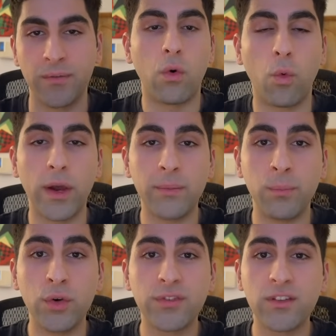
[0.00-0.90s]
White
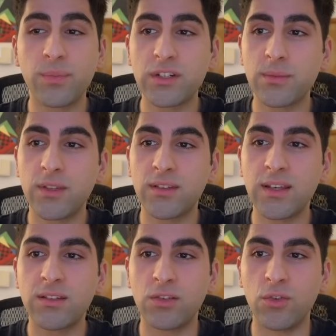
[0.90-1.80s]
moves his bishop to
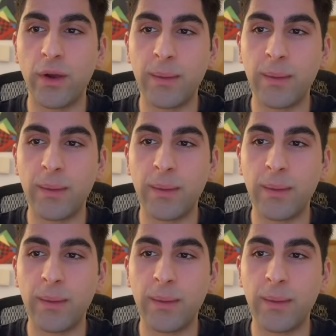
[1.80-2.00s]
d2,